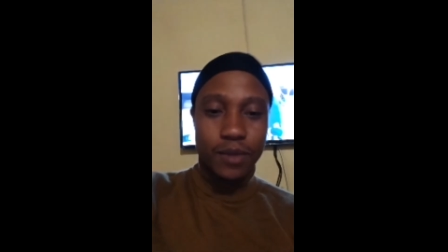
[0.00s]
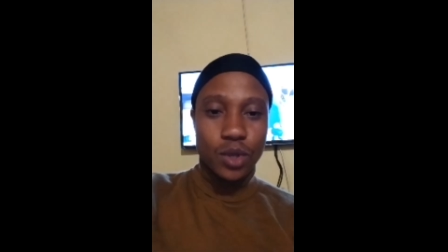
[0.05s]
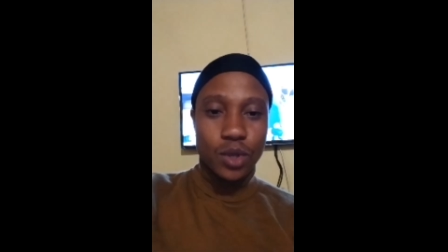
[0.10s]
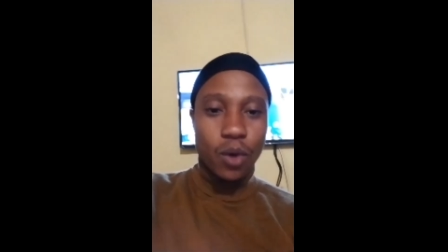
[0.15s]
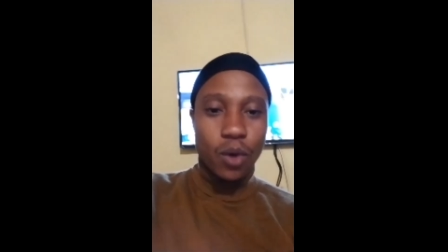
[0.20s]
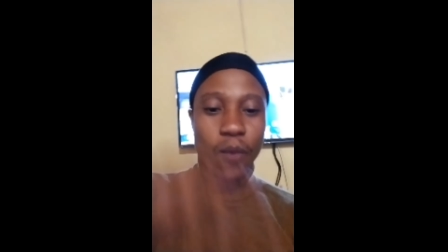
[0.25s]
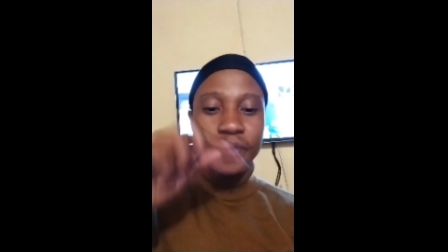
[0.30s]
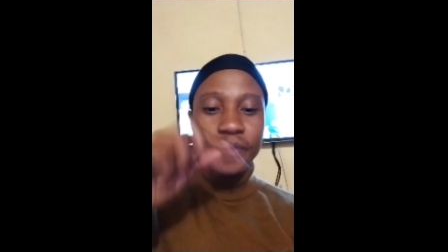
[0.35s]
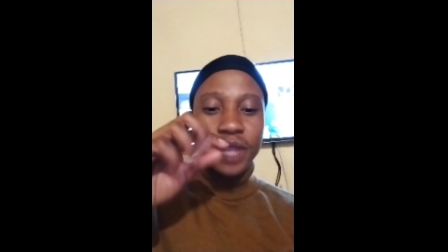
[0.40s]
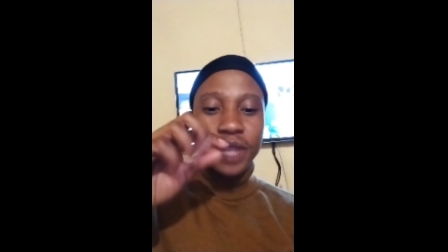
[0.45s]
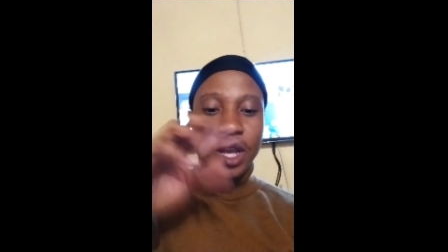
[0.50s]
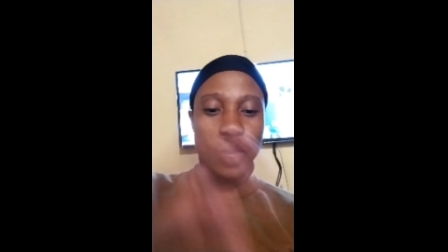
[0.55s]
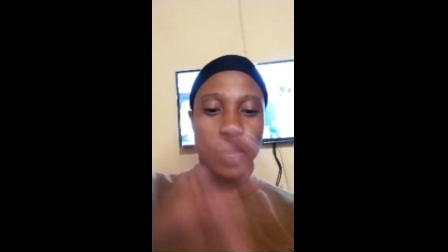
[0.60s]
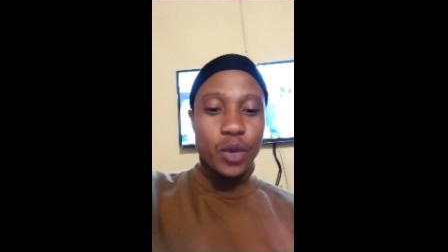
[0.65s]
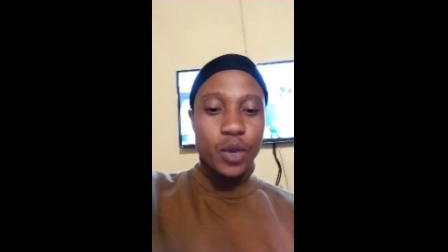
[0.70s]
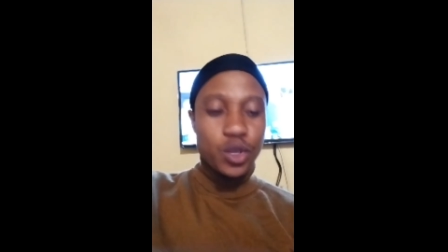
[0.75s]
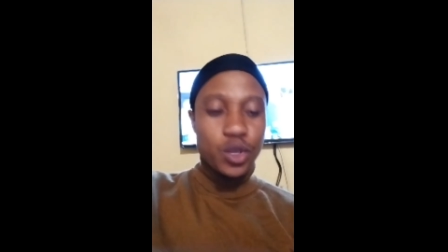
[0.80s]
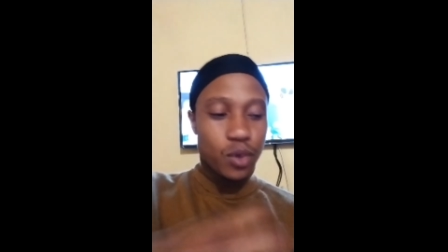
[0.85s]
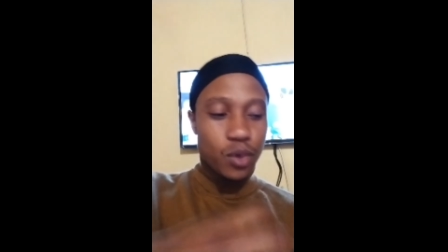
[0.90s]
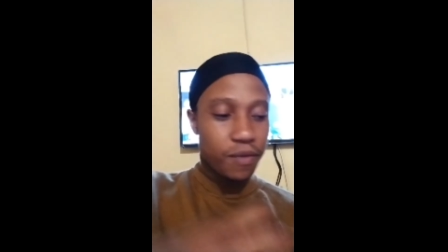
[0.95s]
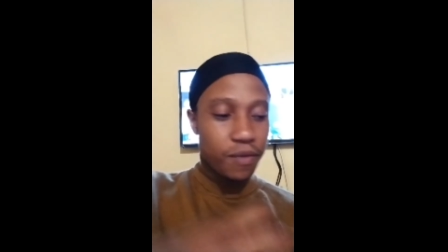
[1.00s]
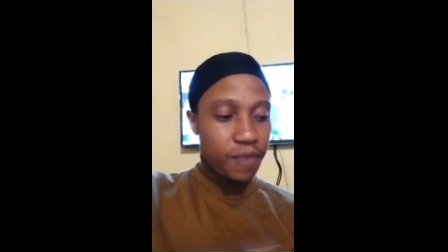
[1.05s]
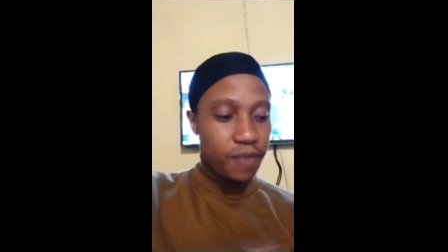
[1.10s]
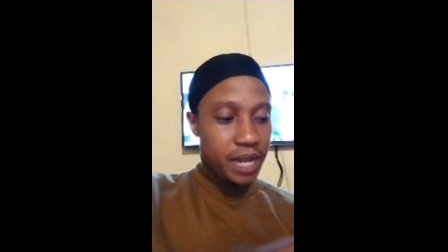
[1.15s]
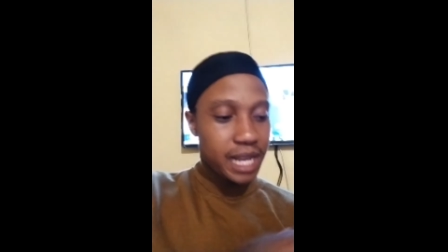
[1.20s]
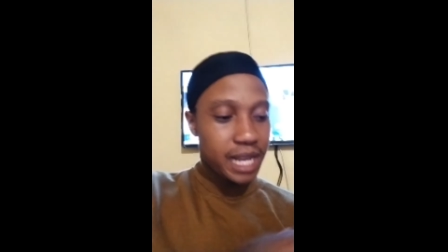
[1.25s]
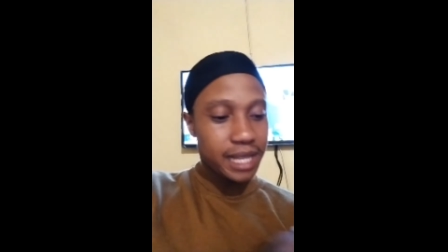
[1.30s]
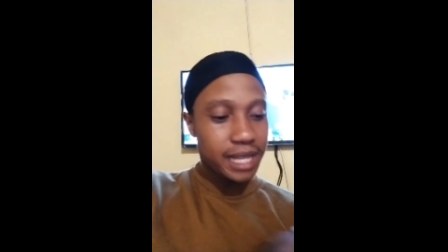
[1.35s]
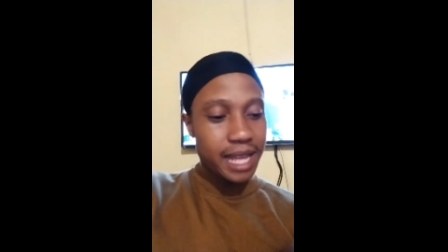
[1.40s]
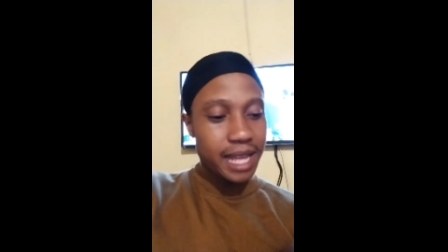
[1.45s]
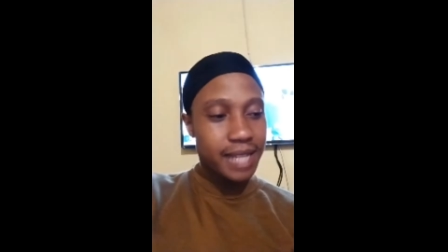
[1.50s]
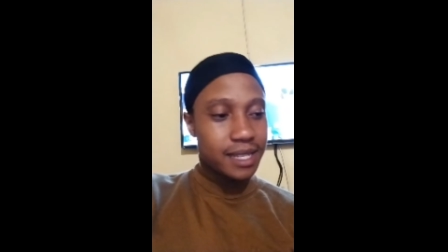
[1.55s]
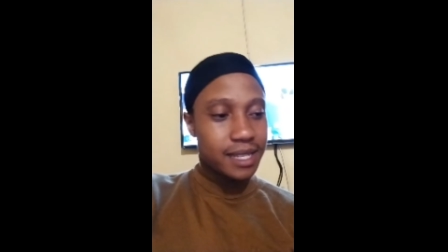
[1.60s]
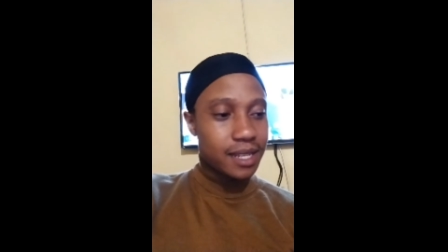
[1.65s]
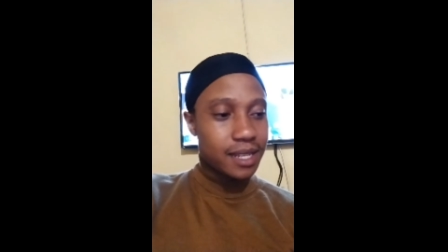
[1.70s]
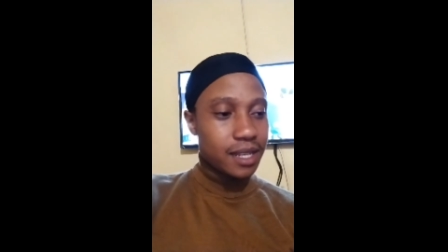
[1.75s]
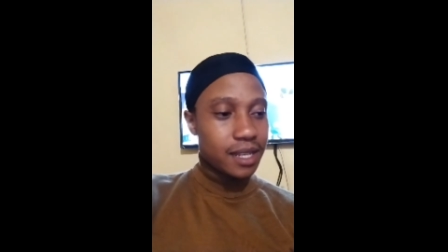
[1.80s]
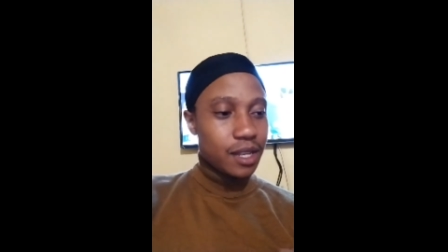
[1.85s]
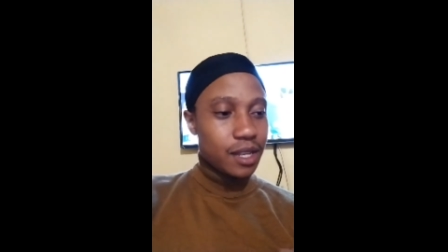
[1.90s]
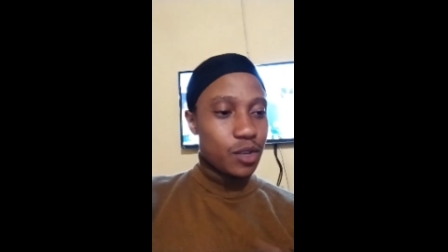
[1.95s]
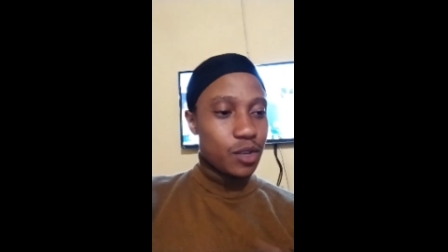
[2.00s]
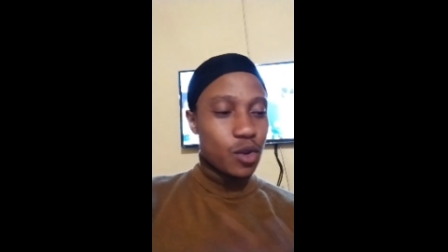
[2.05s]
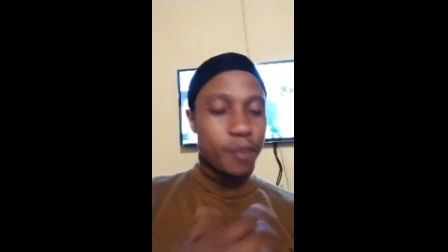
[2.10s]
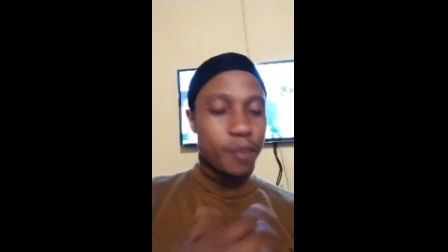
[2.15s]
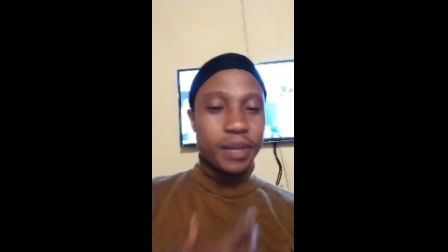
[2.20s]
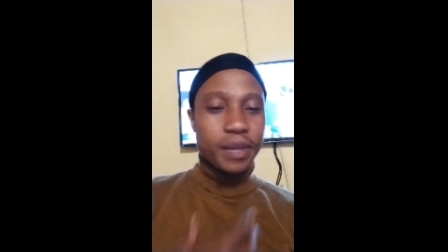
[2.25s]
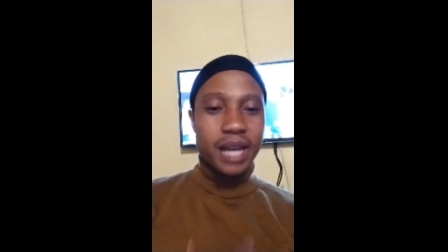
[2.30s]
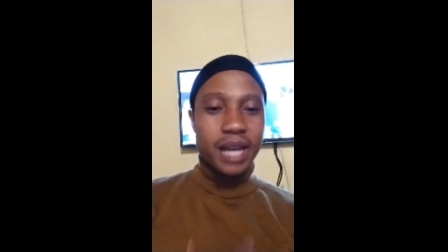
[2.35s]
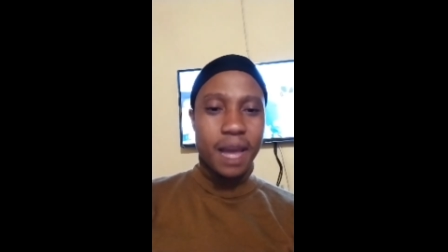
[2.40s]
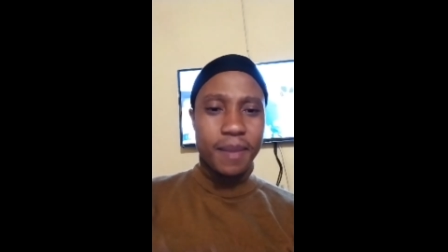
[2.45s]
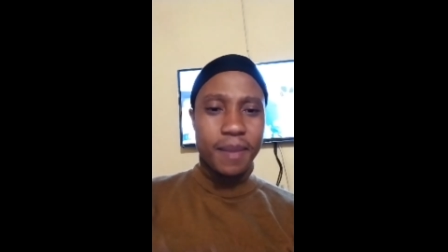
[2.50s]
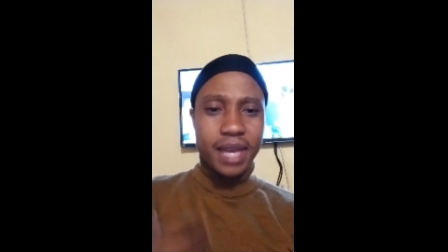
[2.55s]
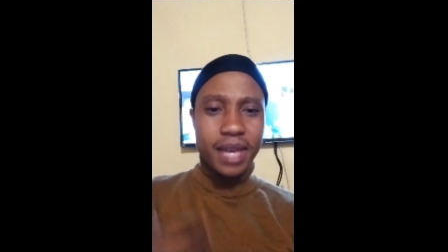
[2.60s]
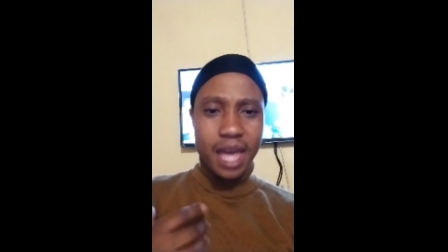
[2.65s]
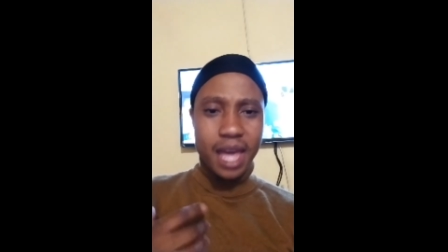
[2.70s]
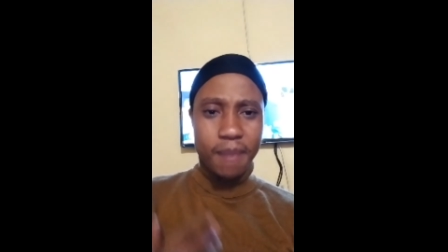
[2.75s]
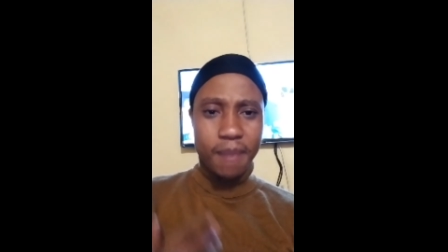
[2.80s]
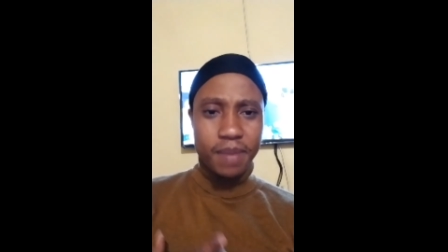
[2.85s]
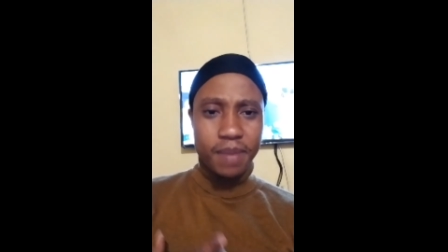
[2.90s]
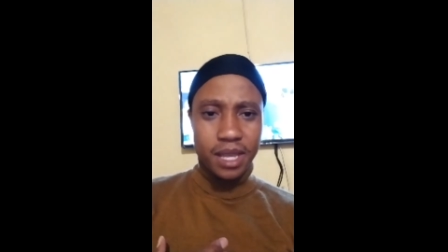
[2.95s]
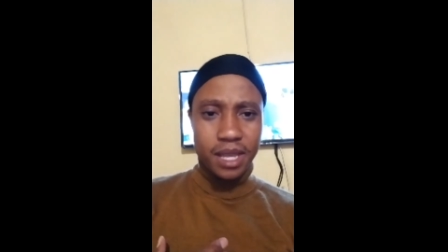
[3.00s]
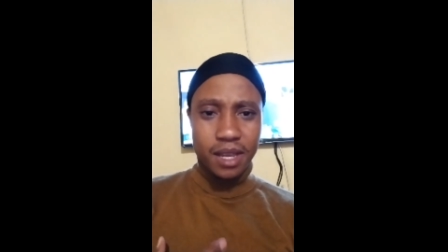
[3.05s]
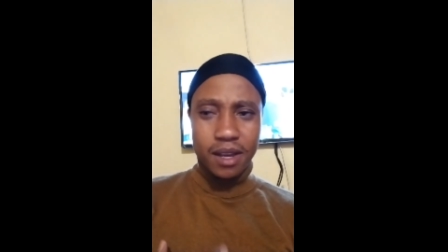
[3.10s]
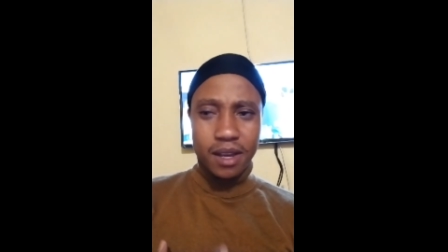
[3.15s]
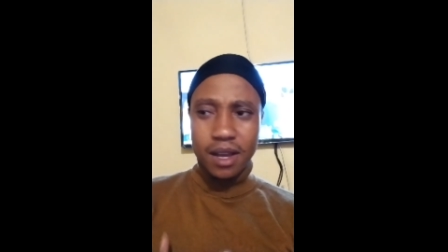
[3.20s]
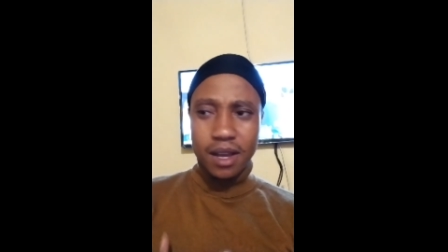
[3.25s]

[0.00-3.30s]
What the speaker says: So when you are feeling that you are becoming happy